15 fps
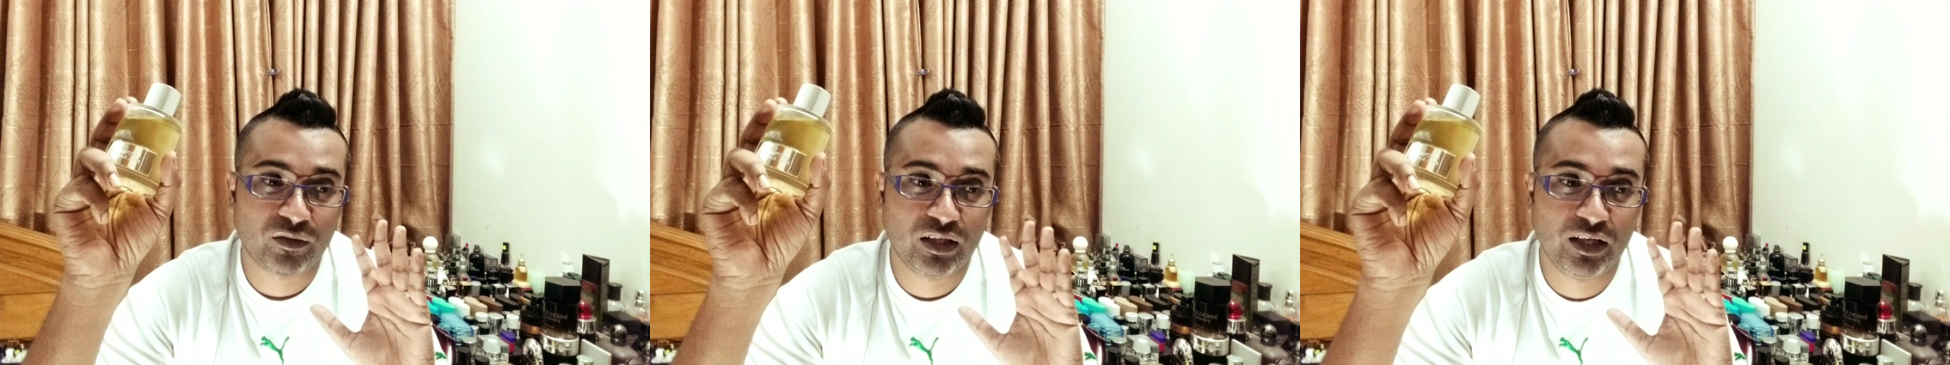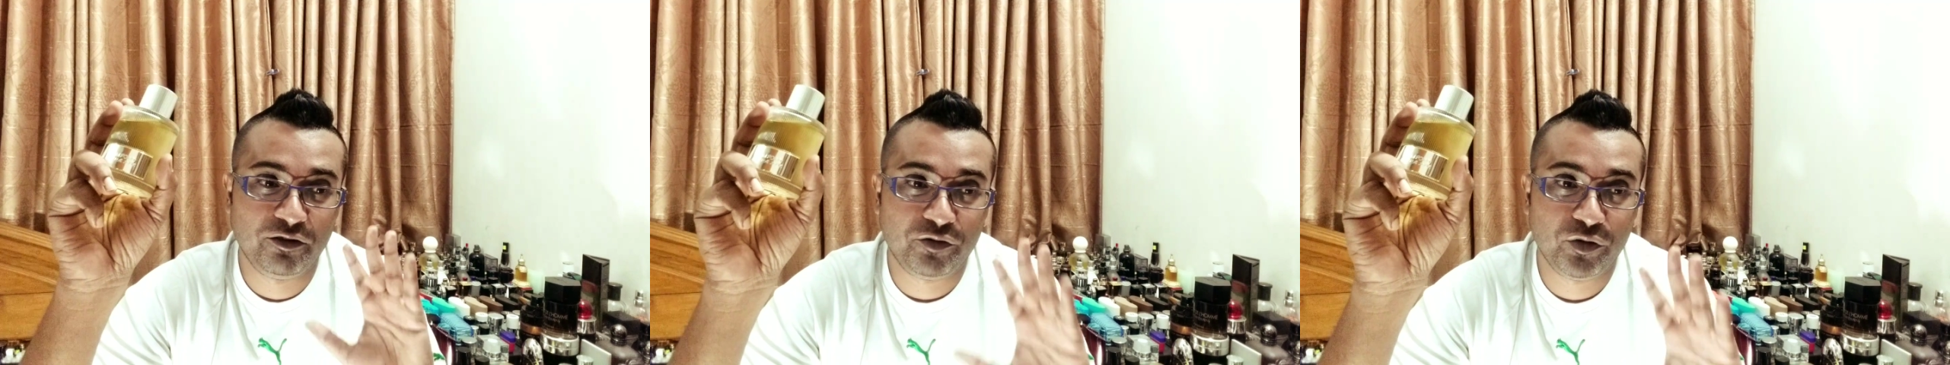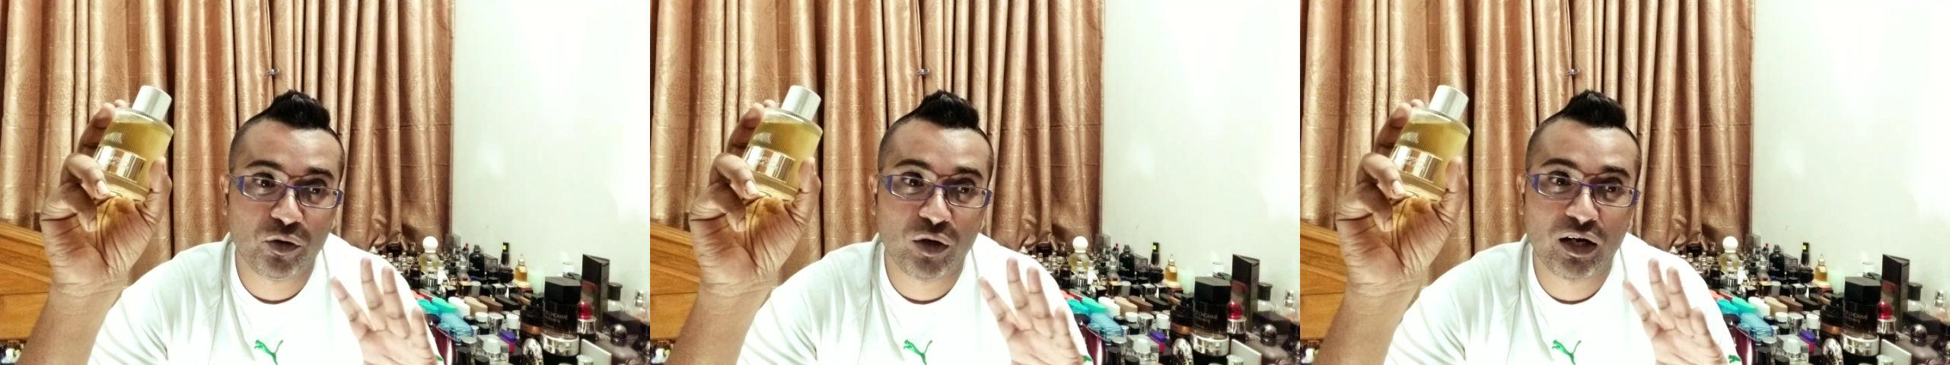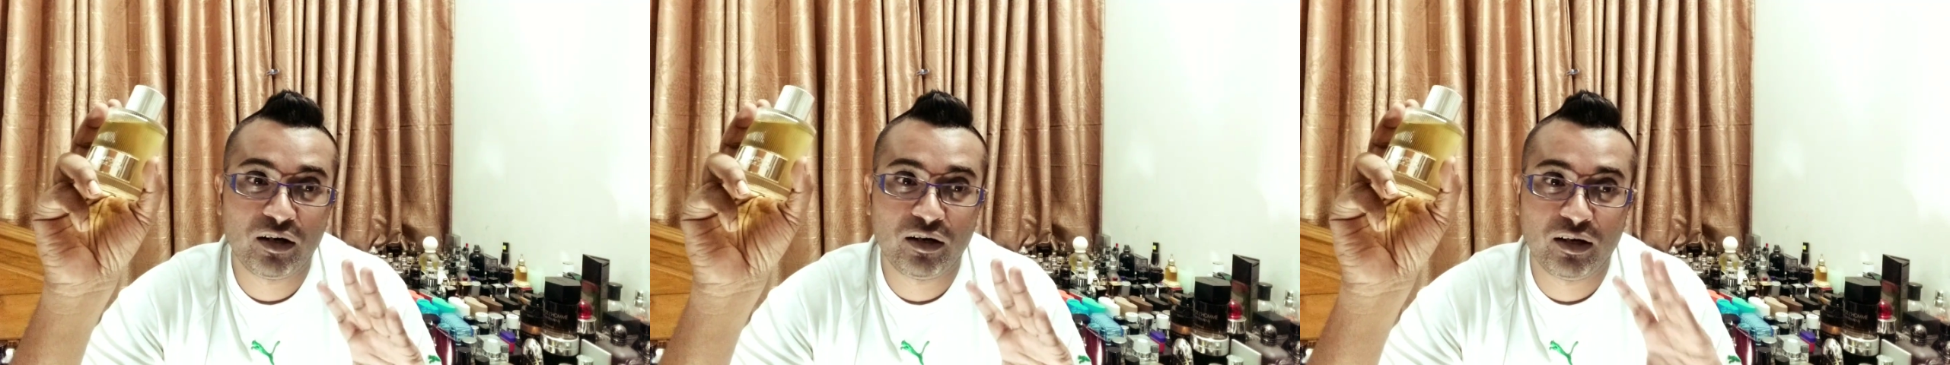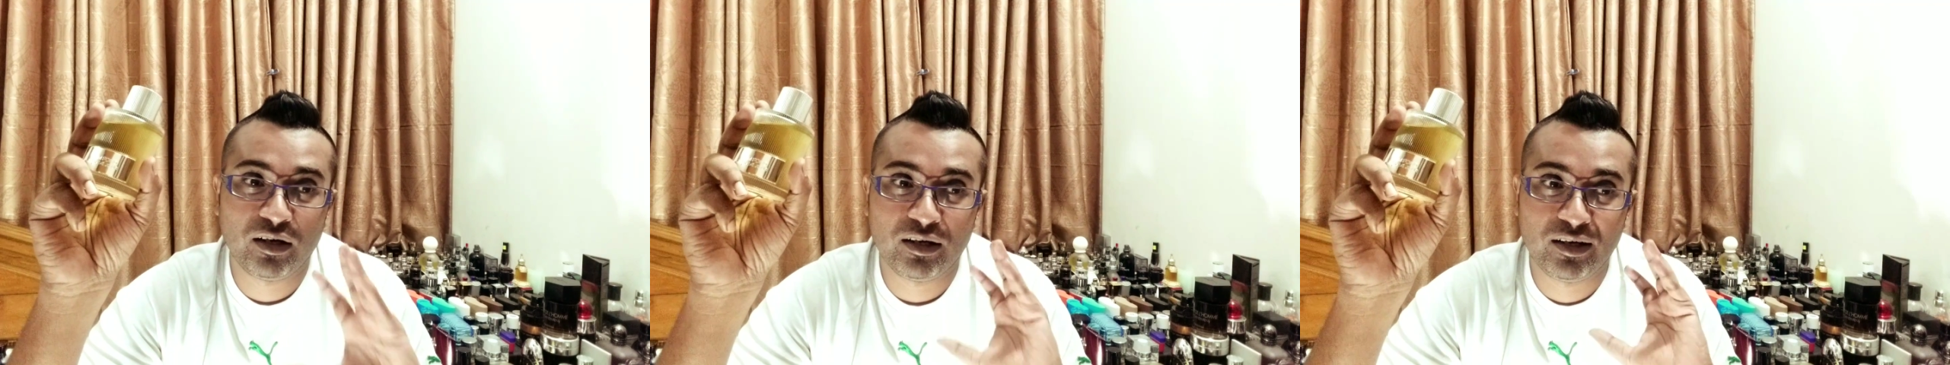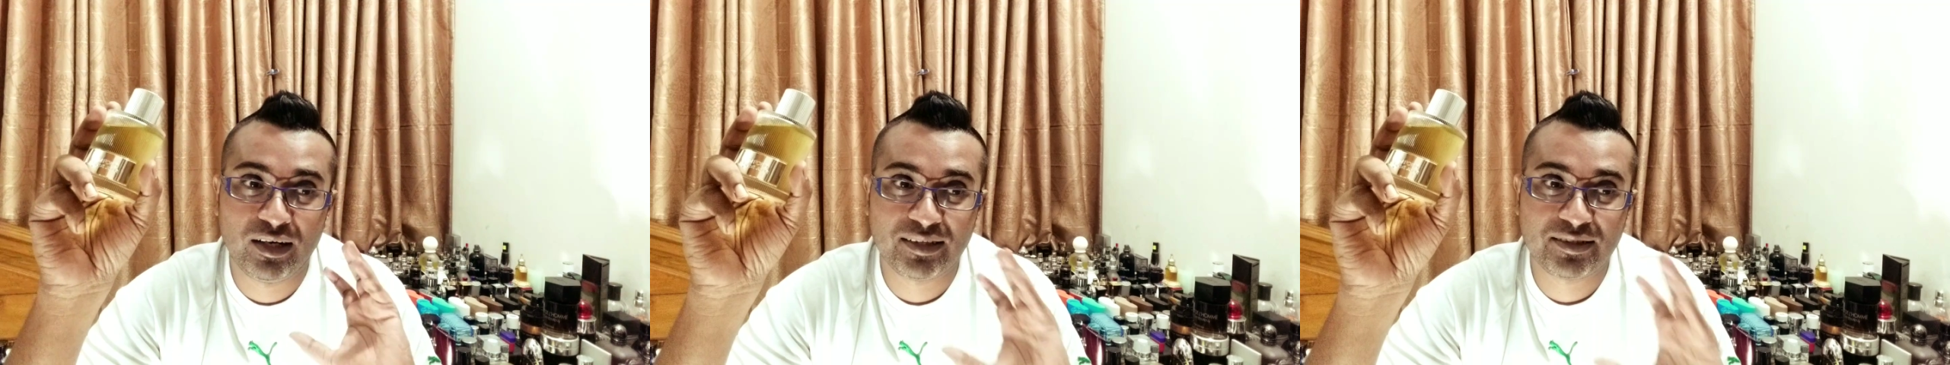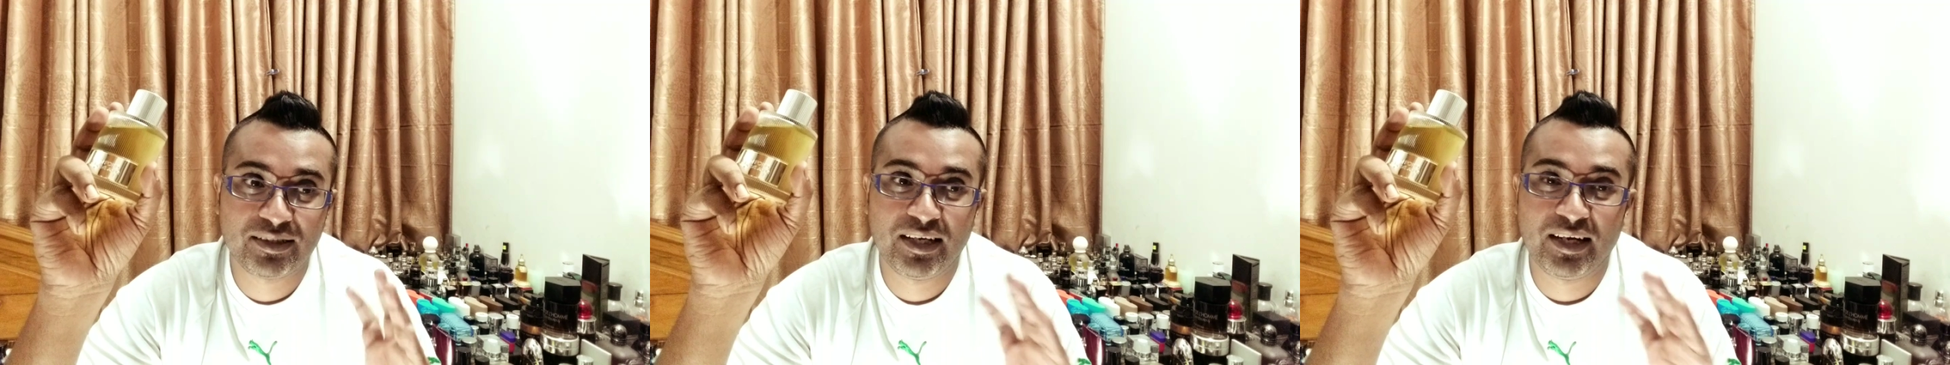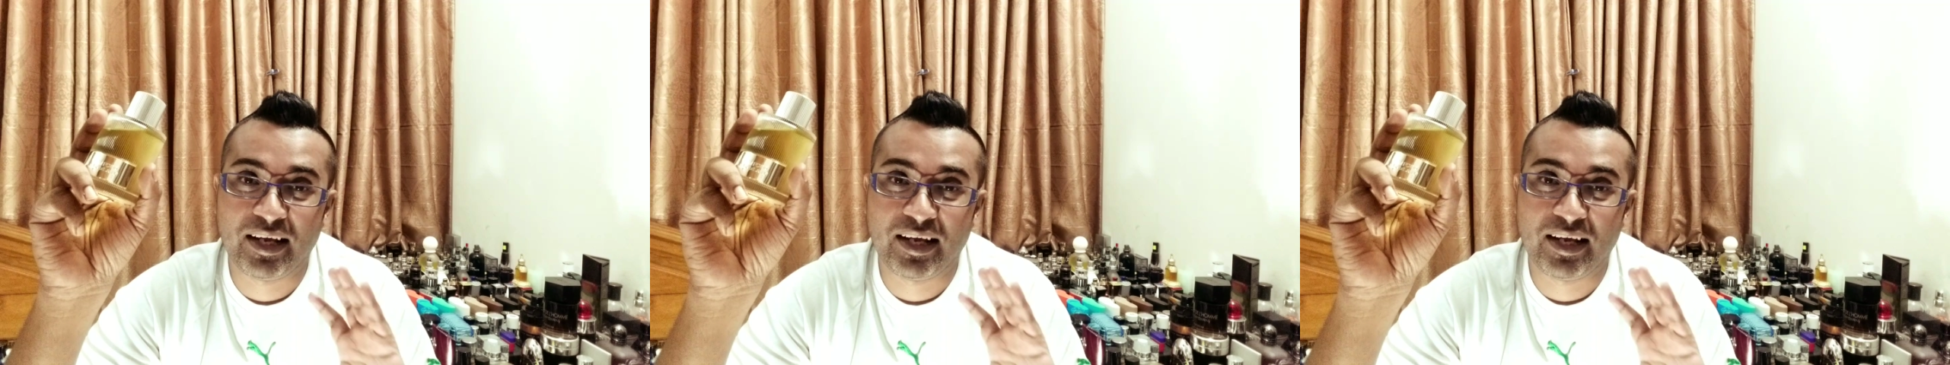if you are let's say